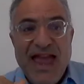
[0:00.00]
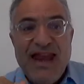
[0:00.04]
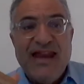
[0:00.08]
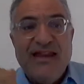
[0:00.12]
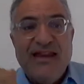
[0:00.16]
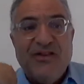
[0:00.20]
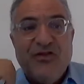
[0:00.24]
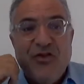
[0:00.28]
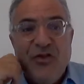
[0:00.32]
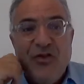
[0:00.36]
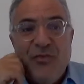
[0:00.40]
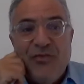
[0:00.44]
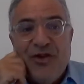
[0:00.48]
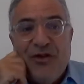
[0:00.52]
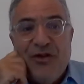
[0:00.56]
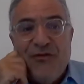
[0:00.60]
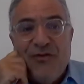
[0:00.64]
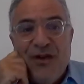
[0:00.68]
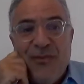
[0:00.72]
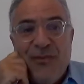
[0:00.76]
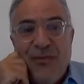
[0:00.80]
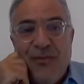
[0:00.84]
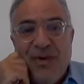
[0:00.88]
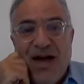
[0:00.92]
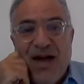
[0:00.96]
and in terms of
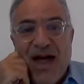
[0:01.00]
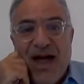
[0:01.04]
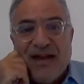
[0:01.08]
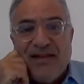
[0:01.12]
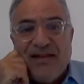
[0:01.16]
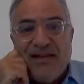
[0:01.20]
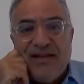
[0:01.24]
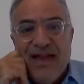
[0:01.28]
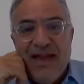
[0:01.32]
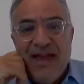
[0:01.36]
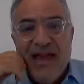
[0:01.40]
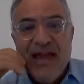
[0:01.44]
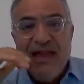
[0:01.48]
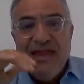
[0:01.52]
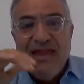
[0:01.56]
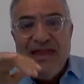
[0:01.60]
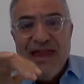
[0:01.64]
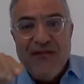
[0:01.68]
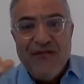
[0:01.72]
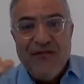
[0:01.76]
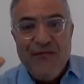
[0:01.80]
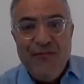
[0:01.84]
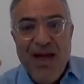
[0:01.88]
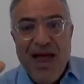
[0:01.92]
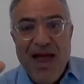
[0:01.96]
impact.
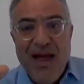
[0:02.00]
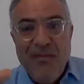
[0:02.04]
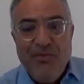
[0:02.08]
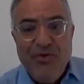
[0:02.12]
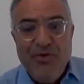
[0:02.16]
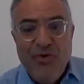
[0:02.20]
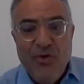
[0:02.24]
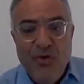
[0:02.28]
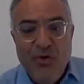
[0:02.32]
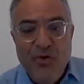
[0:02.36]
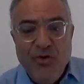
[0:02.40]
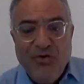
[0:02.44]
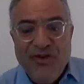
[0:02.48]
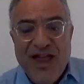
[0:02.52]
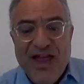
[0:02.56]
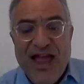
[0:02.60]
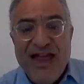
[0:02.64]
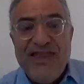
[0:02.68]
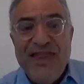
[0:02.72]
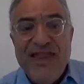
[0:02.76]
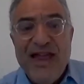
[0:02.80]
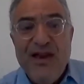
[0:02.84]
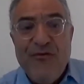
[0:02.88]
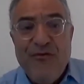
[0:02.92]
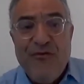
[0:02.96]
They've mapped those,
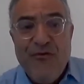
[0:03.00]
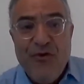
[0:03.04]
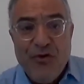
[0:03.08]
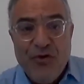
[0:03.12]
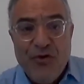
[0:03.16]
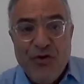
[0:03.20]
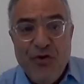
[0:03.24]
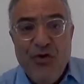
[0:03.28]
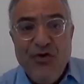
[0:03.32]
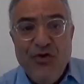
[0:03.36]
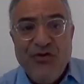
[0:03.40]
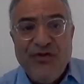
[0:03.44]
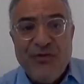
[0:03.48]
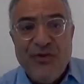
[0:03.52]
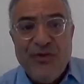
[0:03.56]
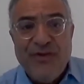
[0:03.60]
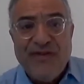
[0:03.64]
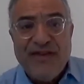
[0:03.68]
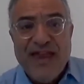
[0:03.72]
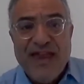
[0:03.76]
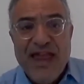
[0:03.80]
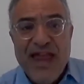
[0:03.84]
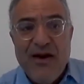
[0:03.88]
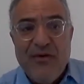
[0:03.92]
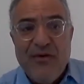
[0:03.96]
and then for those
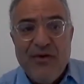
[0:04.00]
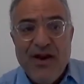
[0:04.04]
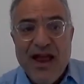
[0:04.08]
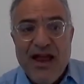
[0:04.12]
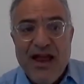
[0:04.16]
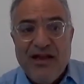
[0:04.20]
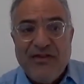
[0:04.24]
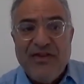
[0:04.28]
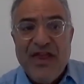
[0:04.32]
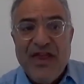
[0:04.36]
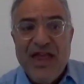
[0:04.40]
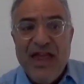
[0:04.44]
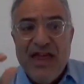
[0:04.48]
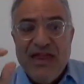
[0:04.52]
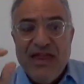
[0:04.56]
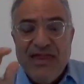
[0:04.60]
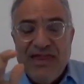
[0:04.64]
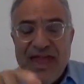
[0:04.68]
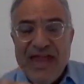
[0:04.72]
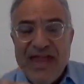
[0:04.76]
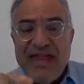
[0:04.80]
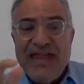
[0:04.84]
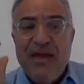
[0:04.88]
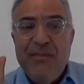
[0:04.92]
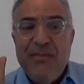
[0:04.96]
risk areas,
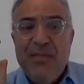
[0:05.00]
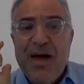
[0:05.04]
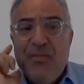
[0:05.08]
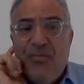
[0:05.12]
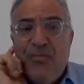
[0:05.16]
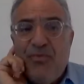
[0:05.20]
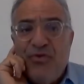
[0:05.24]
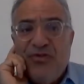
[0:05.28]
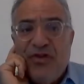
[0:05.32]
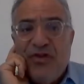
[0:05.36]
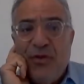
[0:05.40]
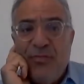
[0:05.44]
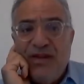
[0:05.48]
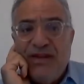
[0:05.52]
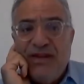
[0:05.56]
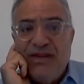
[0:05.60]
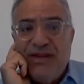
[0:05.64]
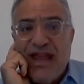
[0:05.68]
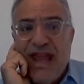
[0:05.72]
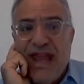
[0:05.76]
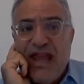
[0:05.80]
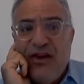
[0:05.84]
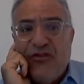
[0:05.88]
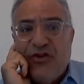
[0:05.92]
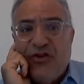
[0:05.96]
they came up with a
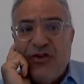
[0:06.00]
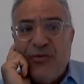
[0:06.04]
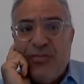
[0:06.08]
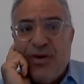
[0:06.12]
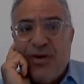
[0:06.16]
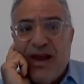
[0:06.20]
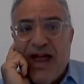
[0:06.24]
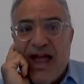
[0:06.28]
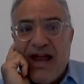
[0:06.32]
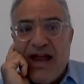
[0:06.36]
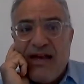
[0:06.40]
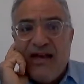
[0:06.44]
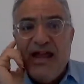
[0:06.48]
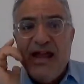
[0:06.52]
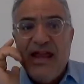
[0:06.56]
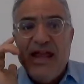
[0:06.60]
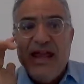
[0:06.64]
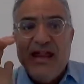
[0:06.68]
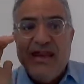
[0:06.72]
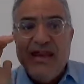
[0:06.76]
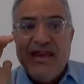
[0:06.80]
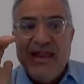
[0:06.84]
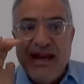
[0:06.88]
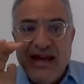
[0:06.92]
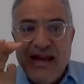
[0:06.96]
mitigation plan.
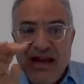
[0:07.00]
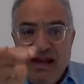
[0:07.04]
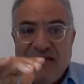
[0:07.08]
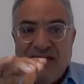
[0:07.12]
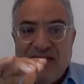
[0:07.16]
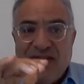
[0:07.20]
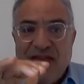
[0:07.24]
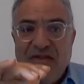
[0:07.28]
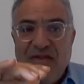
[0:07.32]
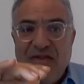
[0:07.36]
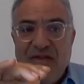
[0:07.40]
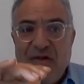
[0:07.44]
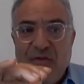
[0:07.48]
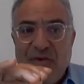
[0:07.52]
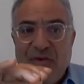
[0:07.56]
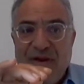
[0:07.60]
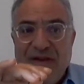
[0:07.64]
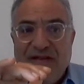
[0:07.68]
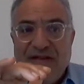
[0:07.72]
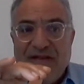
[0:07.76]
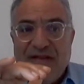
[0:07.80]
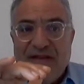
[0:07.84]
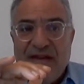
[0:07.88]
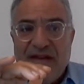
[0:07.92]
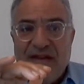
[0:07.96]
They listed the
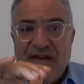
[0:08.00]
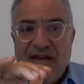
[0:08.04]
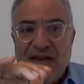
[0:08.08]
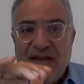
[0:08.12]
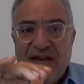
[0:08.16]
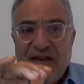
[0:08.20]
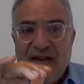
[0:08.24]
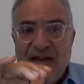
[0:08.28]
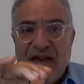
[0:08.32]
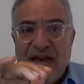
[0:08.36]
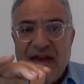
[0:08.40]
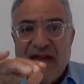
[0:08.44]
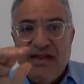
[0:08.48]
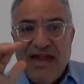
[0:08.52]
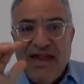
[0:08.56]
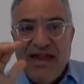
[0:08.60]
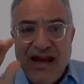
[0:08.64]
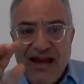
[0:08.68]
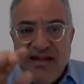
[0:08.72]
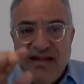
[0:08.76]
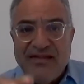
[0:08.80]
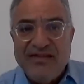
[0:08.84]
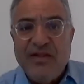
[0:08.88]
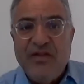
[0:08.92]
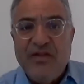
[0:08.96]
risk, they
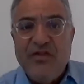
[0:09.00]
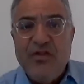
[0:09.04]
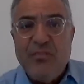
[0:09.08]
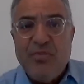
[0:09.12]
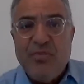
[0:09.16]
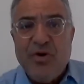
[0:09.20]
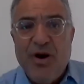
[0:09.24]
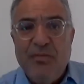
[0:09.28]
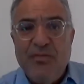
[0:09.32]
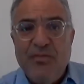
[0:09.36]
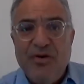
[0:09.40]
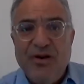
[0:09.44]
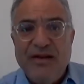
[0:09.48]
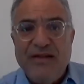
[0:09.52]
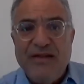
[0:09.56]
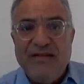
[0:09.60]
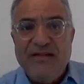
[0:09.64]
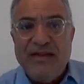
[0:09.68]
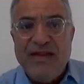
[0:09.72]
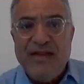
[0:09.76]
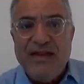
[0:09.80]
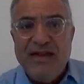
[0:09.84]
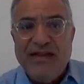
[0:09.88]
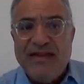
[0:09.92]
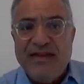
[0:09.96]
listed the probability,
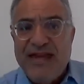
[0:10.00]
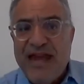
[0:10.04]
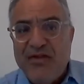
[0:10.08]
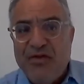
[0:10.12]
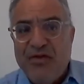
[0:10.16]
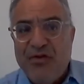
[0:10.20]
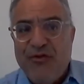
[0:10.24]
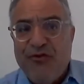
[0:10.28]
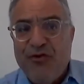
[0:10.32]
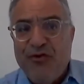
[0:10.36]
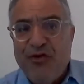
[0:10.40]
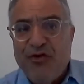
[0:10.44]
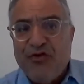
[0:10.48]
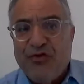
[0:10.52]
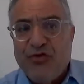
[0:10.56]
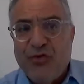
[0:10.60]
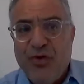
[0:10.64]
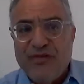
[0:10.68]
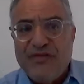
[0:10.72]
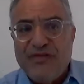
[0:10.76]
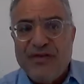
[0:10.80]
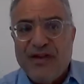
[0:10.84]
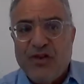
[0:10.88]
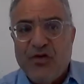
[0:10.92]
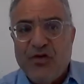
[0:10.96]
take the first
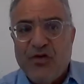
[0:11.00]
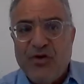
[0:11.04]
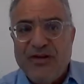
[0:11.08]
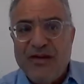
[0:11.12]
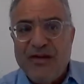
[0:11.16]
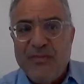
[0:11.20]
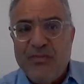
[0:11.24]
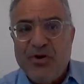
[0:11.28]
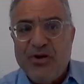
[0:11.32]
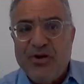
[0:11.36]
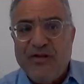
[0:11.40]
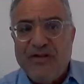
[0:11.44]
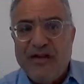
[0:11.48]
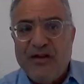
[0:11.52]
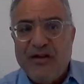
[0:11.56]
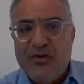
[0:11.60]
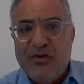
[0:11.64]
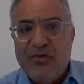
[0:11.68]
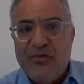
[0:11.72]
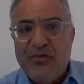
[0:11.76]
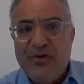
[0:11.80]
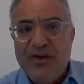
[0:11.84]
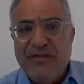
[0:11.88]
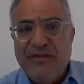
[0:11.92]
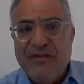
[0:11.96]
one, security
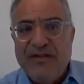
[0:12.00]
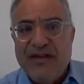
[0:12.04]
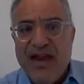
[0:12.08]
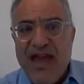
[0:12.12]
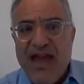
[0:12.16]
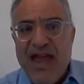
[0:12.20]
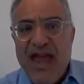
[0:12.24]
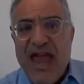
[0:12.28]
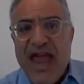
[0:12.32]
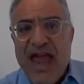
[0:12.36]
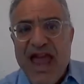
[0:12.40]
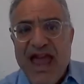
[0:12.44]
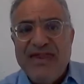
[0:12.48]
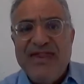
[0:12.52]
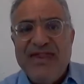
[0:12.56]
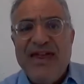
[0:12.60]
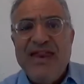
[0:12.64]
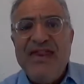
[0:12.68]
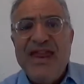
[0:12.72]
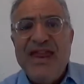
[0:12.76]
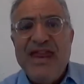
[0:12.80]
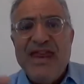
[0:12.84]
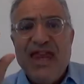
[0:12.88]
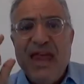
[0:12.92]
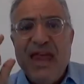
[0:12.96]
critical risk, and
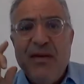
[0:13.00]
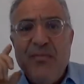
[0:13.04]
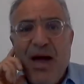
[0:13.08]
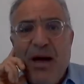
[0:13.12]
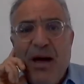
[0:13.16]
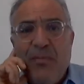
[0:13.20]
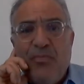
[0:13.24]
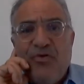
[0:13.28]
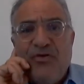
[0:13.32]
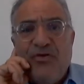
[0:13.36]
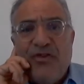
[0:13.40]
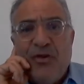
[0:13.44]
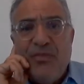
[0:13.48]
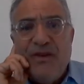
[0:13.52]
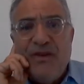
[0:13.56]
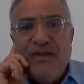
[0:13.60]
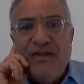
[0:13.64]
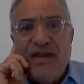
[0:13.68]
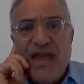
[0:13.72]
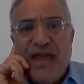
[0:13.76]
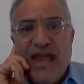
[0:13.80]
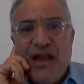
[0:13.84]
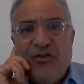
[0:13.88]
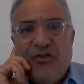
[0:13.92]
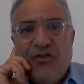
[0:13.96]
then they came up with a
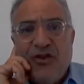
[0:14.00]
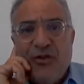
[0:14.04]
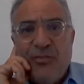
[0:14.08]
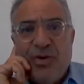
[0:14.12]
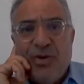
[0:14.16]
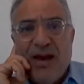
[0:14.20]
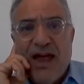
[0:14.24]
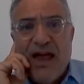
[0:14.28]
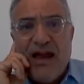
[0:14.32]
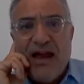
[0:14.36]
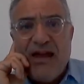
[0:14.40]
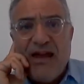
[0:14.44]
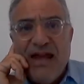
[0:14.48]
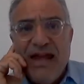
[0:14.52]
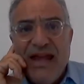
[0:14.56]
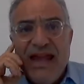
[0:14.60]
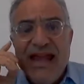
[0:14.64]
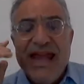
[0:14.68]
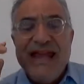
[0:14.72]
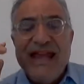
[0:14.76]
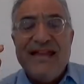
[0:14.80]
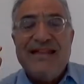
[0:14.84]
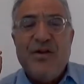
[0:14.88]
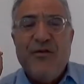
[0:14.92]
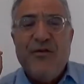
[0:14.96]
mitigation plan.
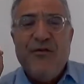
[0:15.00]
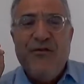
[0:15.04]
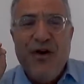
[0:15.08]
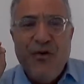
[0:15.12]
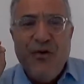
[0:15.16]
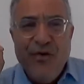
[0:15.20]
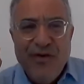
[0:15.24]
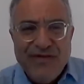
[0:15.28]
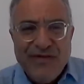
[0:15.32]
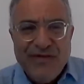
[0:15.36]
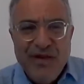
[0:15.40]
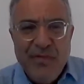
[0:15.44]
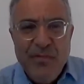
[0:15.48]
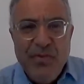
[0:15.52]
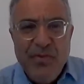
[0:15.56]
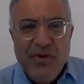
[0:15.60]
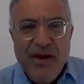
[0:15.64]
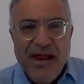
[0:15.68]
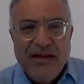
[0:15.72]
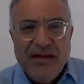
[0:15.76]
It's a very simple